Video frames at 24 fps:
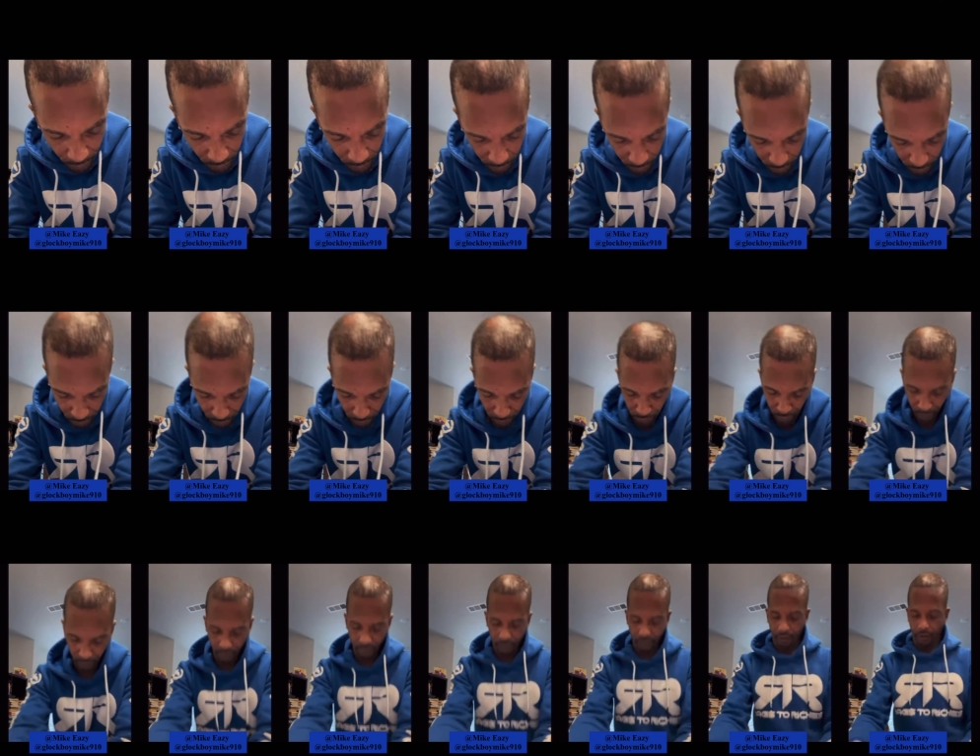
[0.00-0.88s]
another two
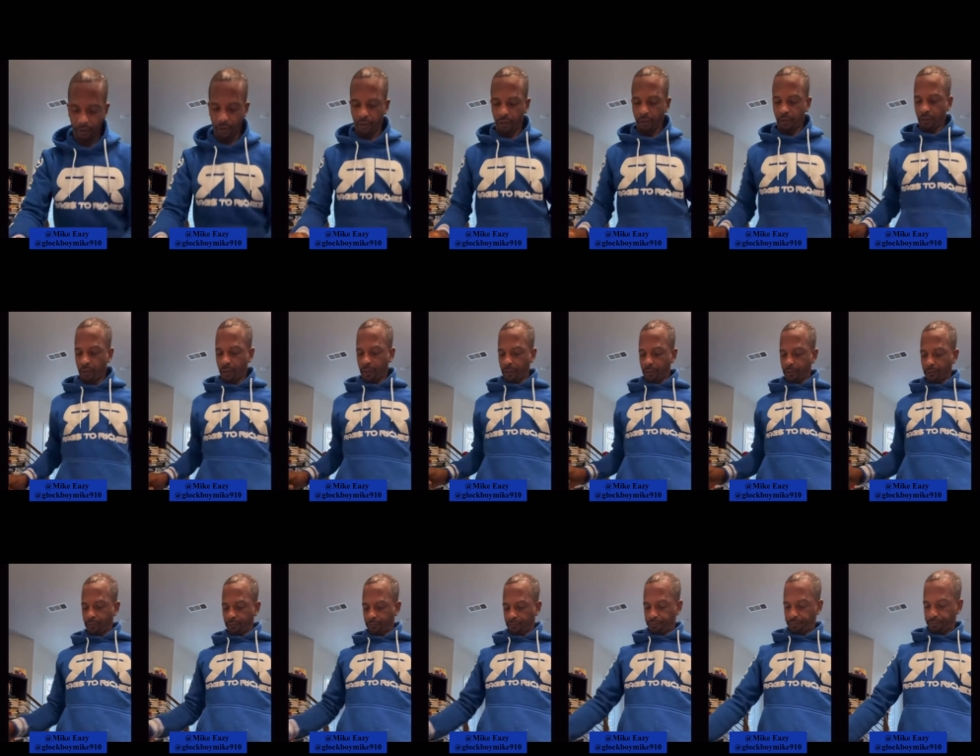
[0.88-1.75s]
days. Oh, okay.
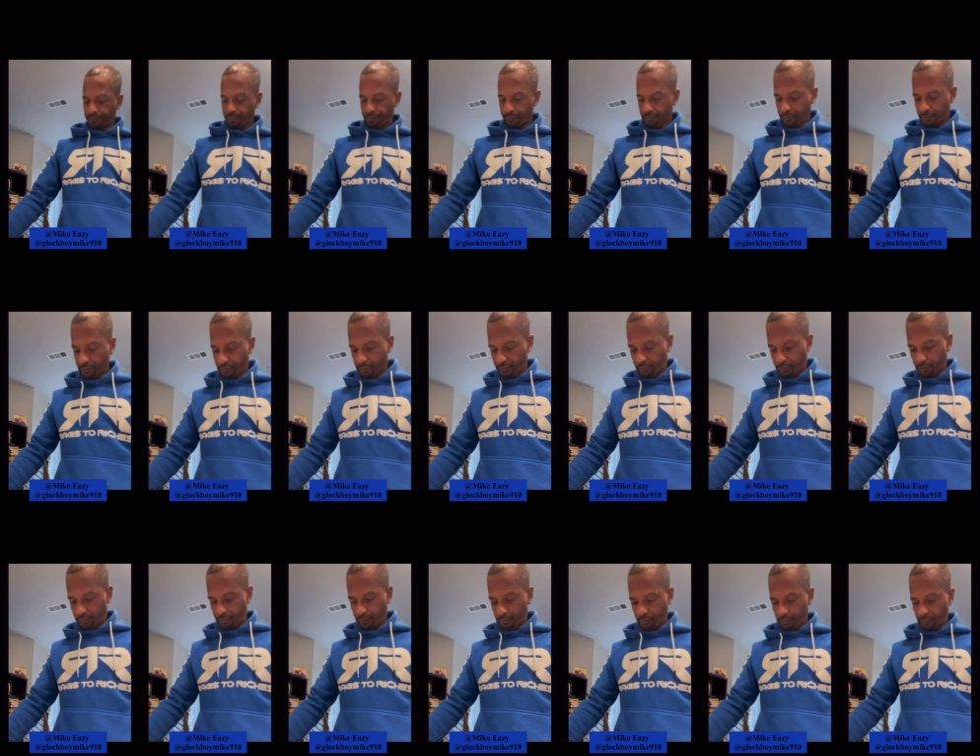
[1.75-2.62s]

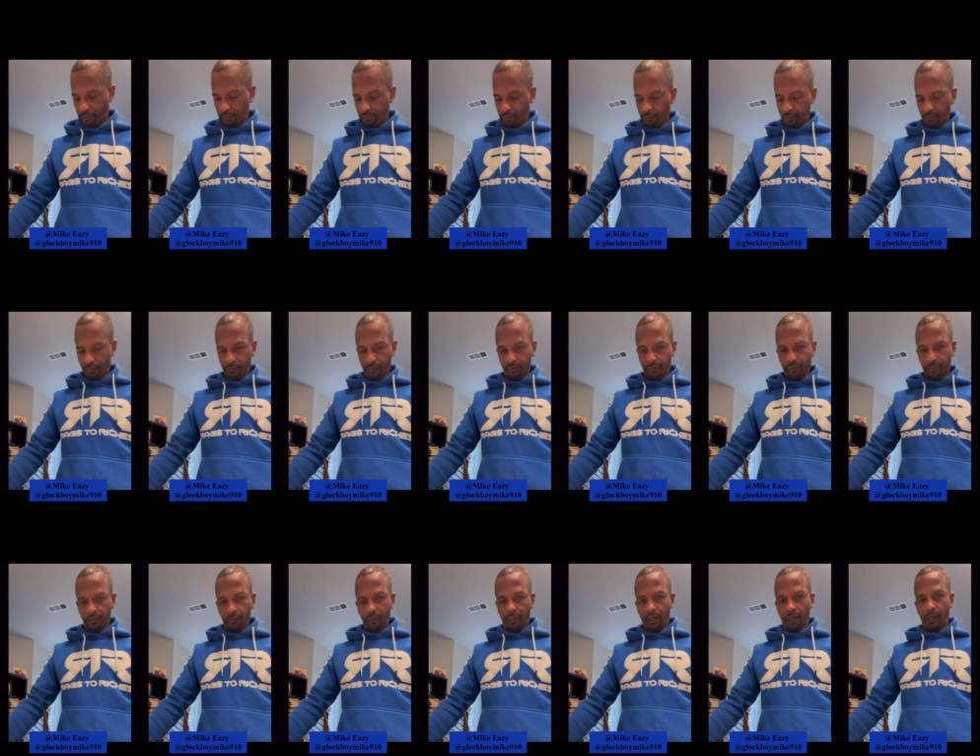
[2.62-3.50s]
Yeah.
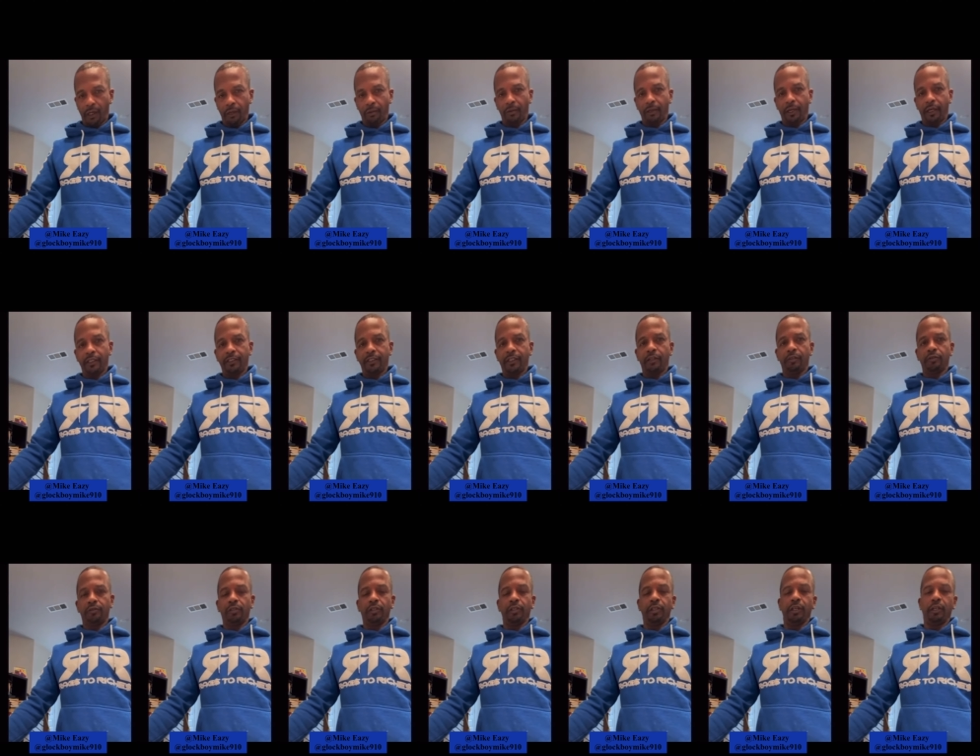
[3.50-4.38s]
All right, well, I'll talk
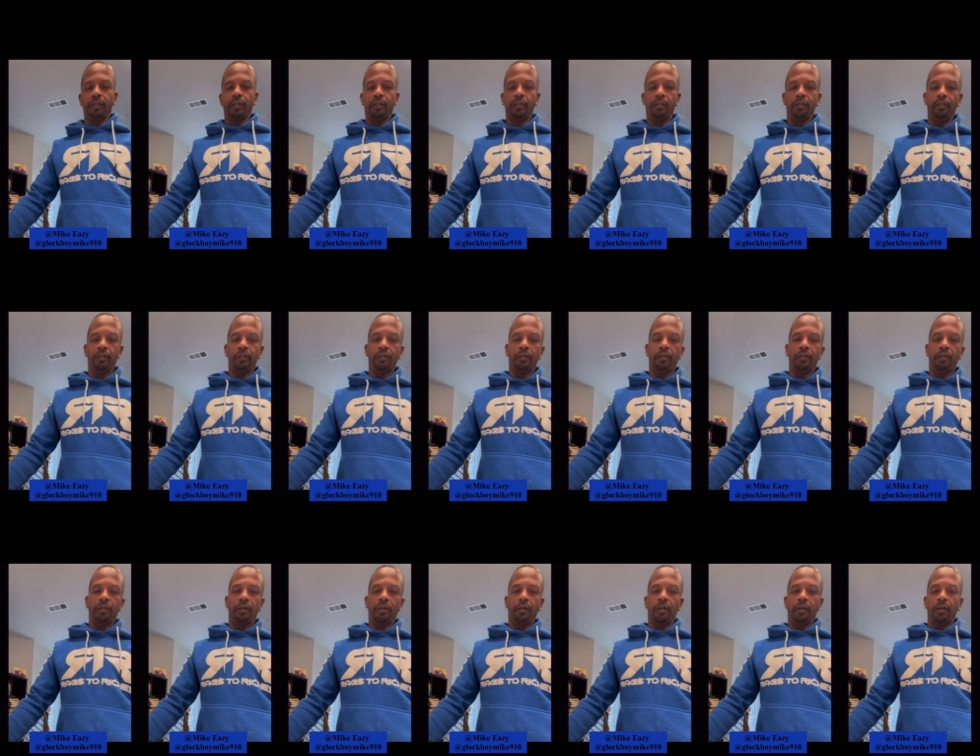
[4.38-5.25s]
to you later.
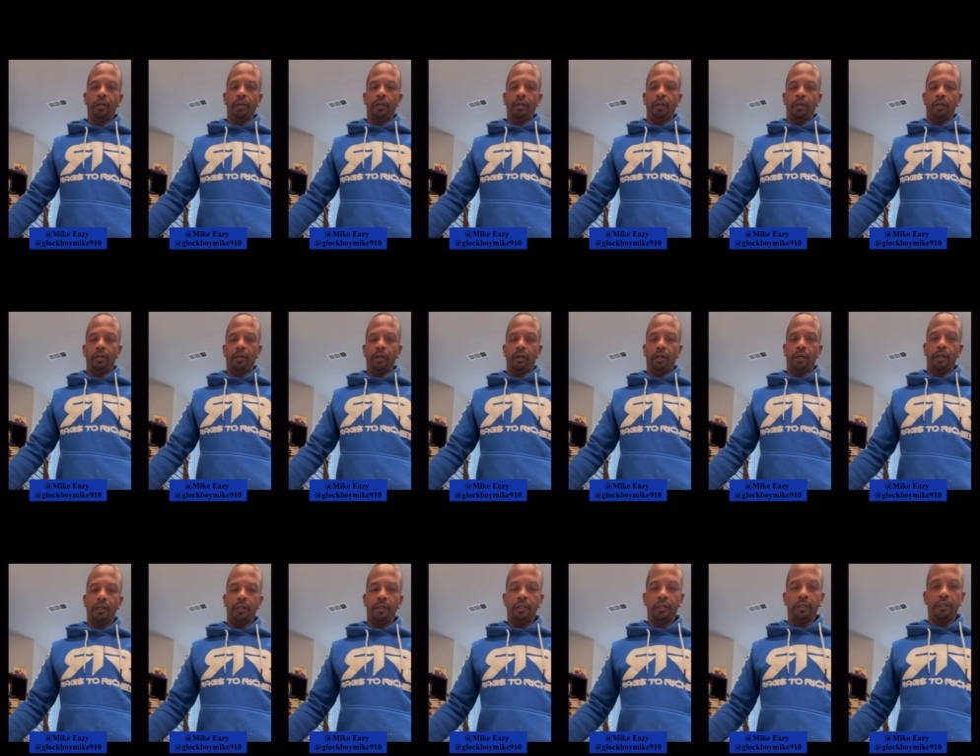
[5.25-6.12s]
Okay. All
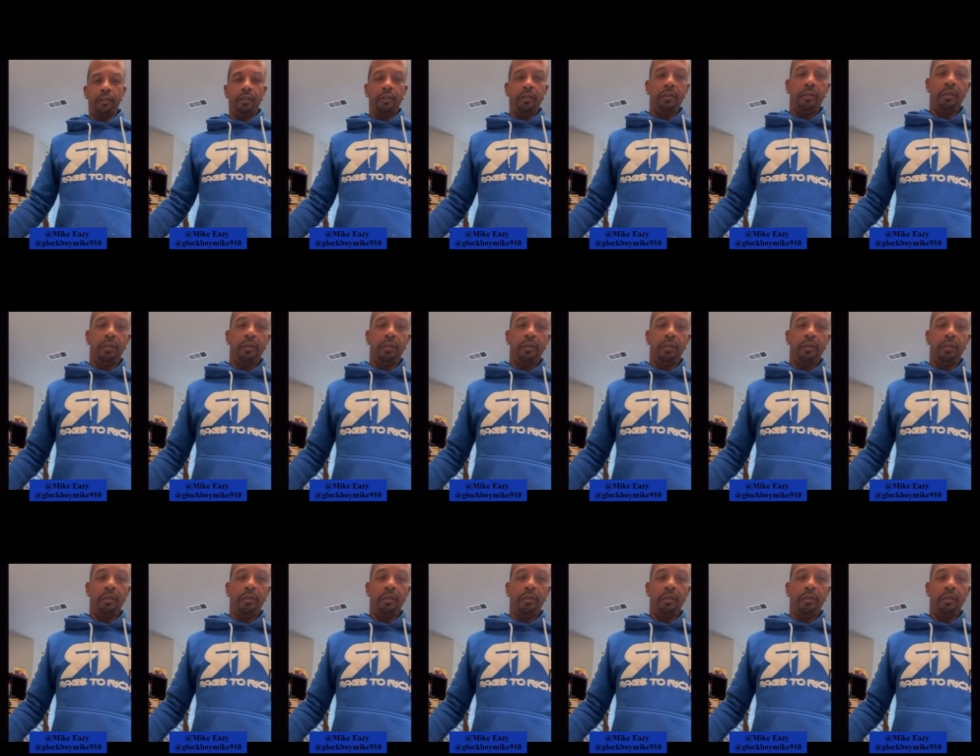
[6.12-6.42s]
right, love you.